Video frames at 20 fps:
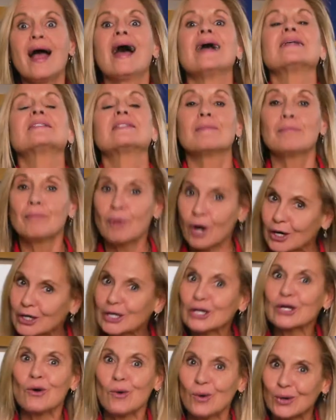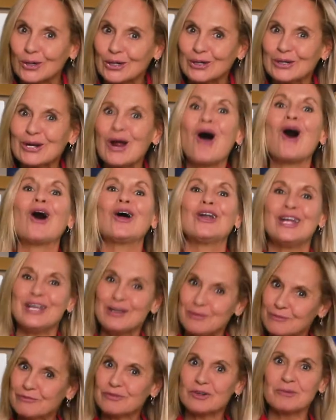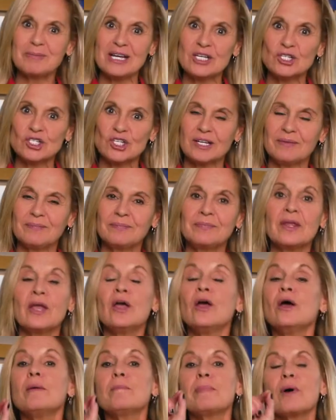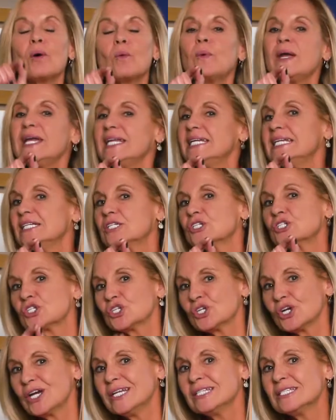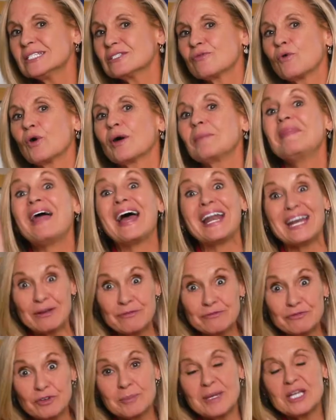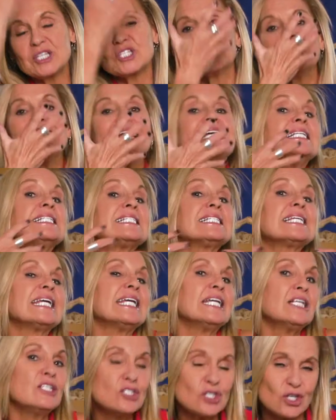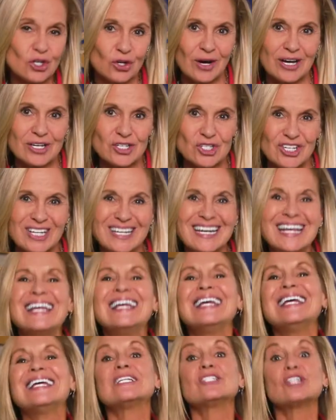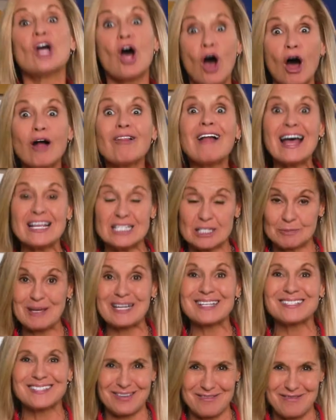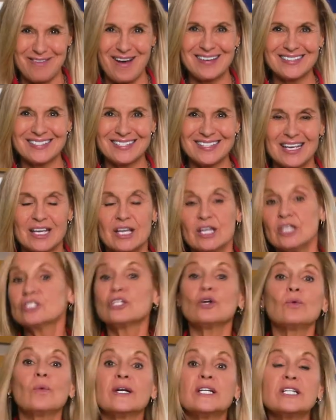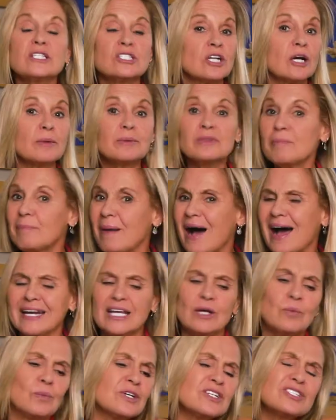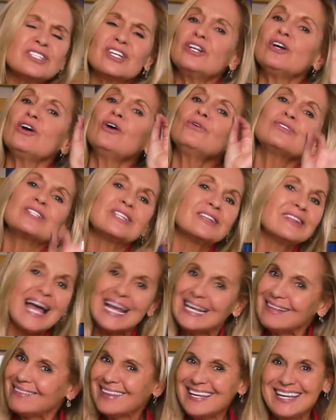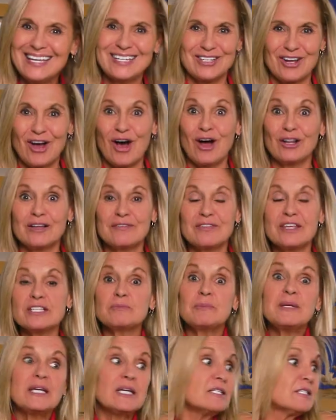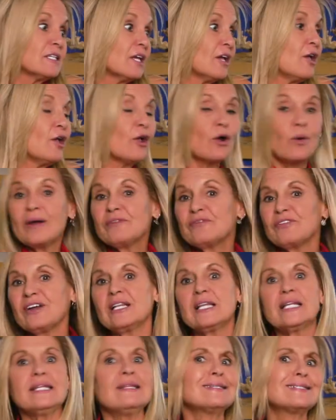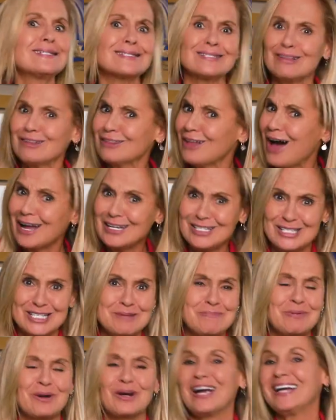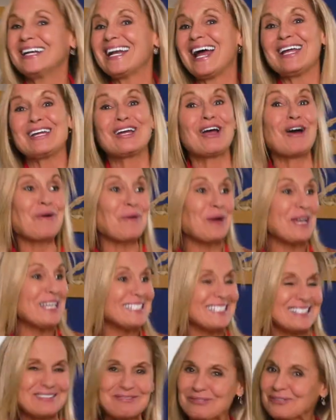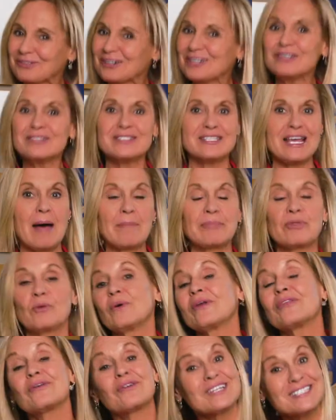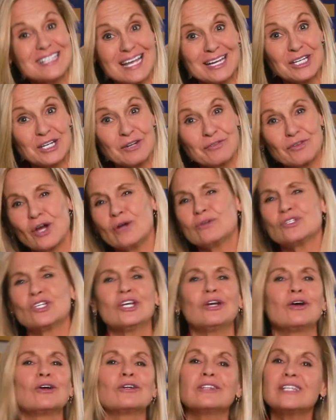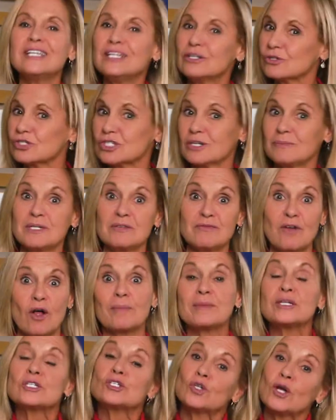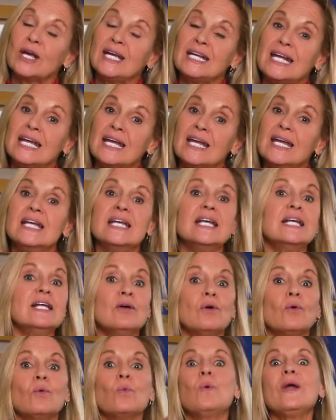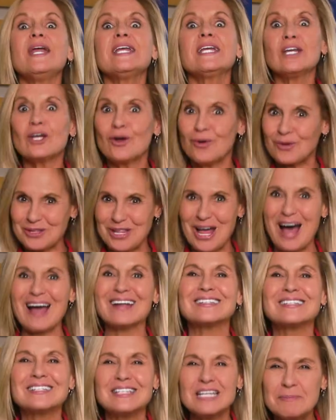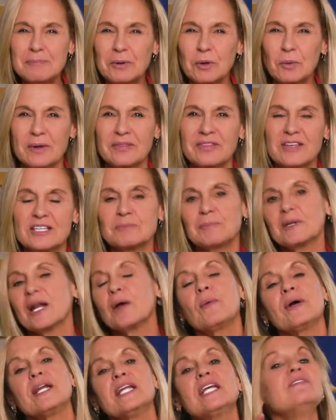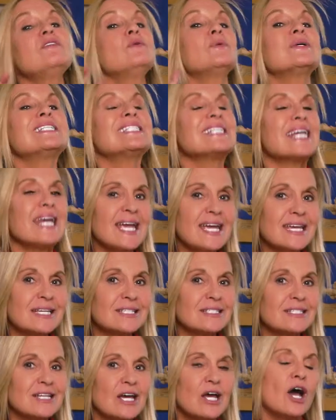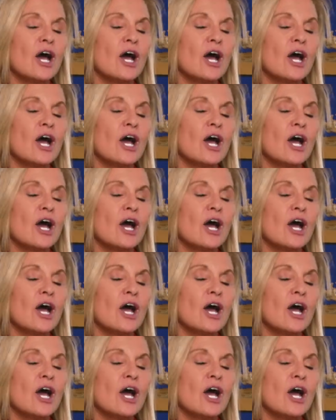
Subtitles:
has the market cornered on information, but we need to transform that information into integration into all aspects of us. So we're going to start with the body, and we're just going to go lightly into all of this because, quite frankly, this is a lot deeper, and I go into real depth, whether executive coaching or leadership development training. We can go a lot deeper with this, but I want to give you a taste